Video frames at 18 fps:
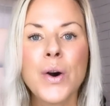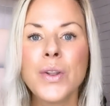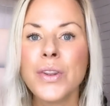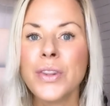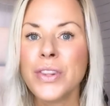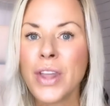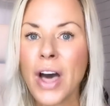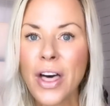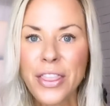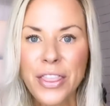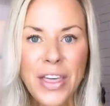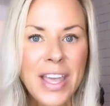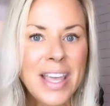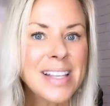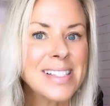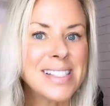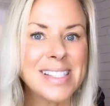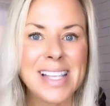
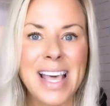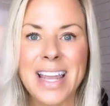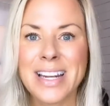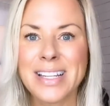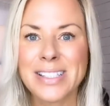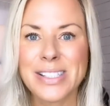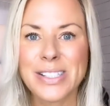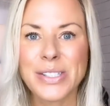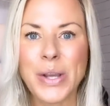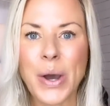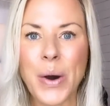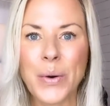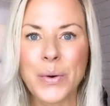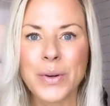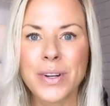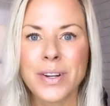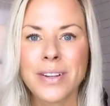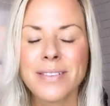Nothing is set in
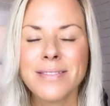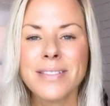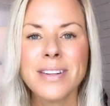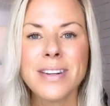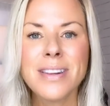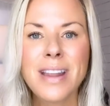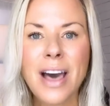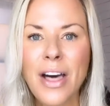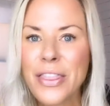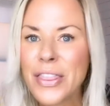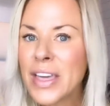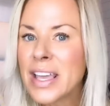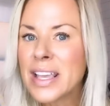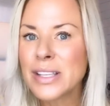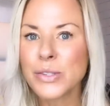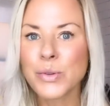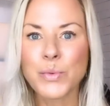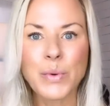stone. Nothing
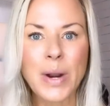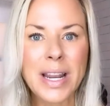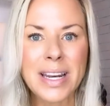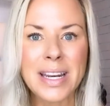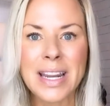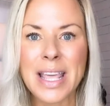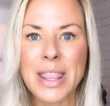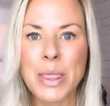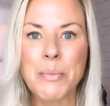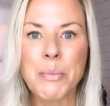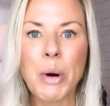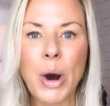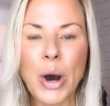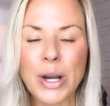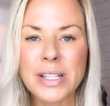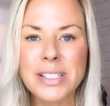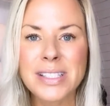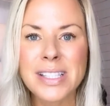is written in the
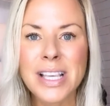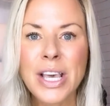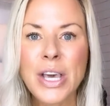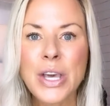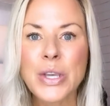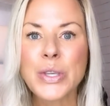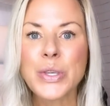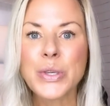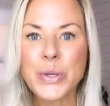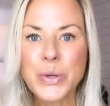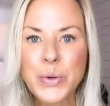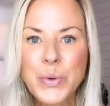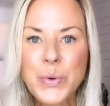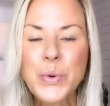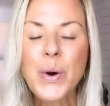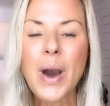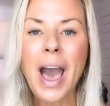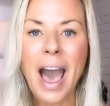books.
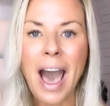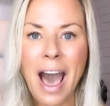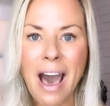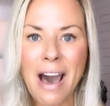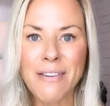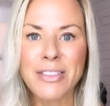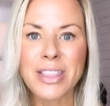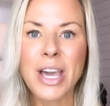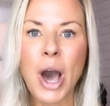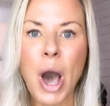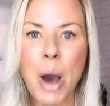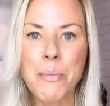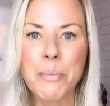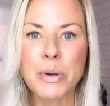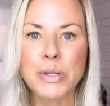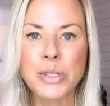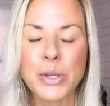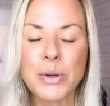You have the
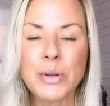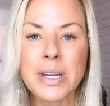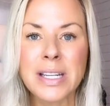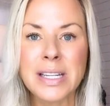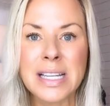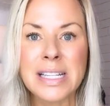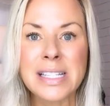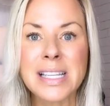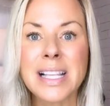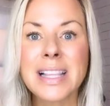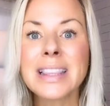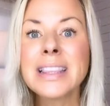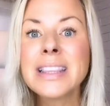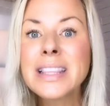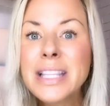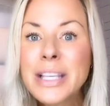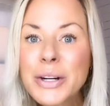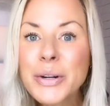opportunity to
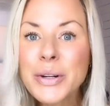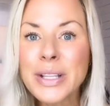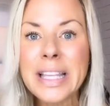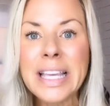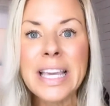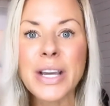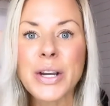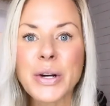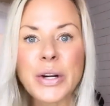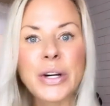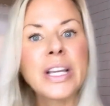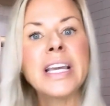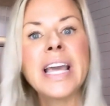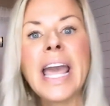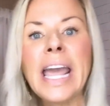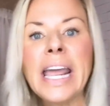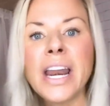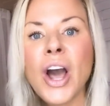literally
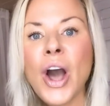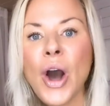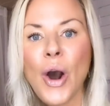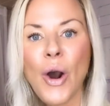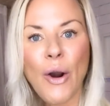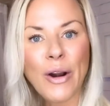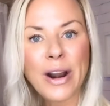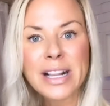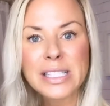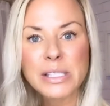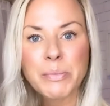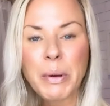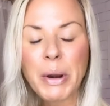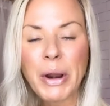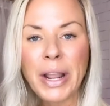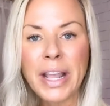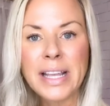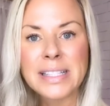create our
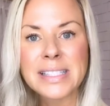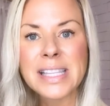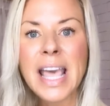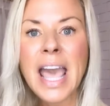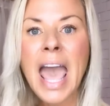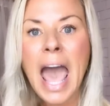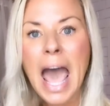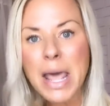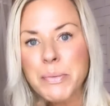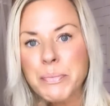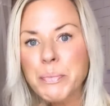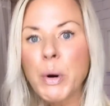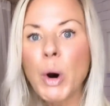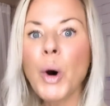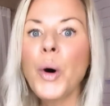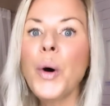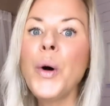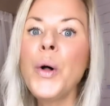experience and
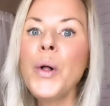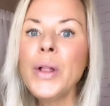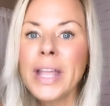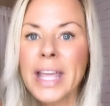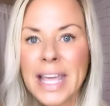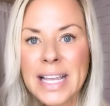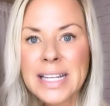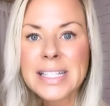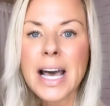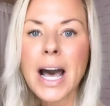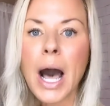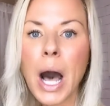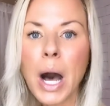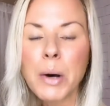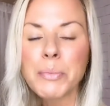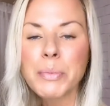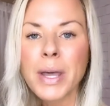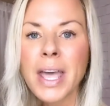pull it
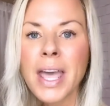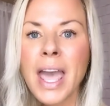up.